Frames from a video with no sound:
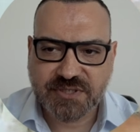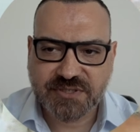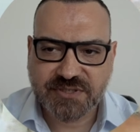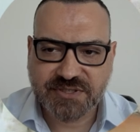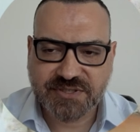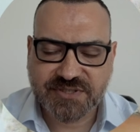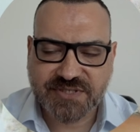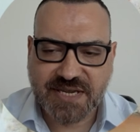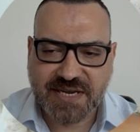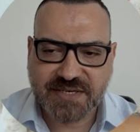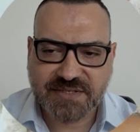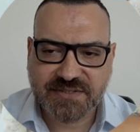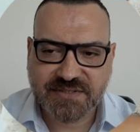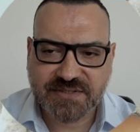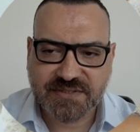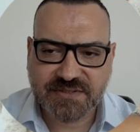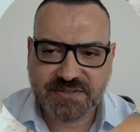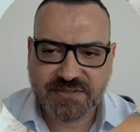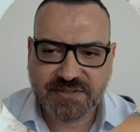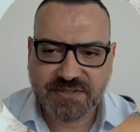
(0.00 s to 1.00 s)

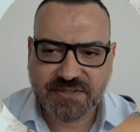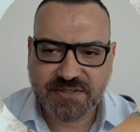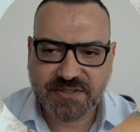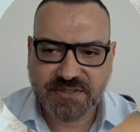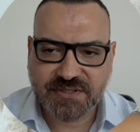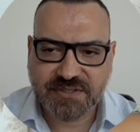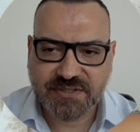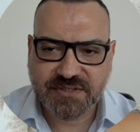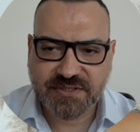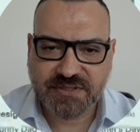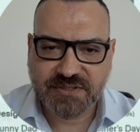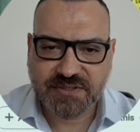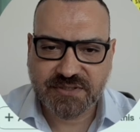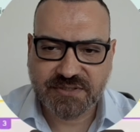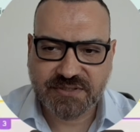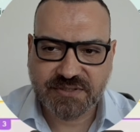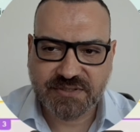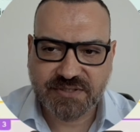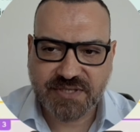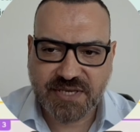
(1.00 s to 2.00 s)
detect the
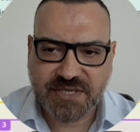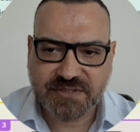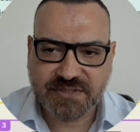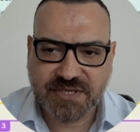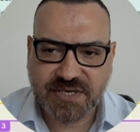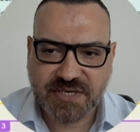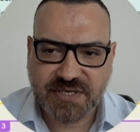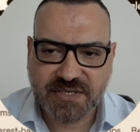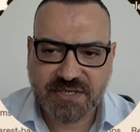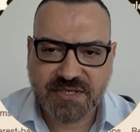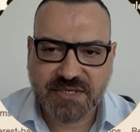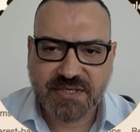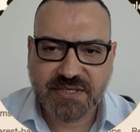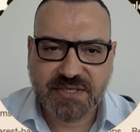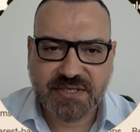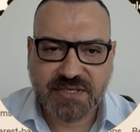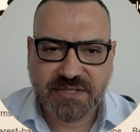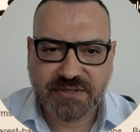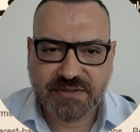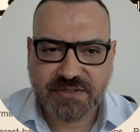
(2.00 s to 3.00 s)
data,
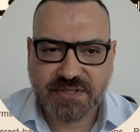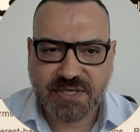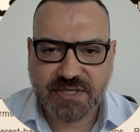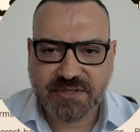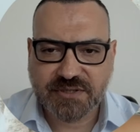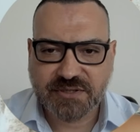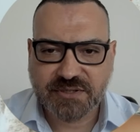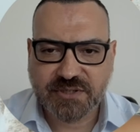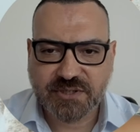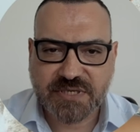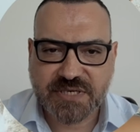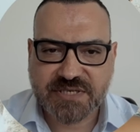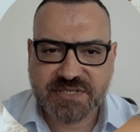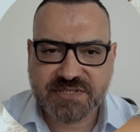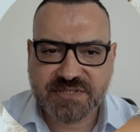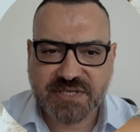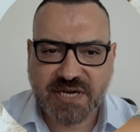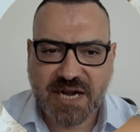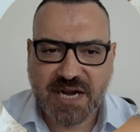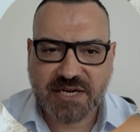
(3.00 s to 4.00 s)
and then
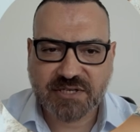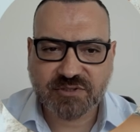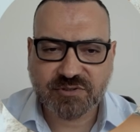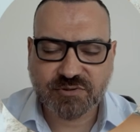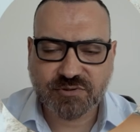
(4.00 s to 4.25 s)
extract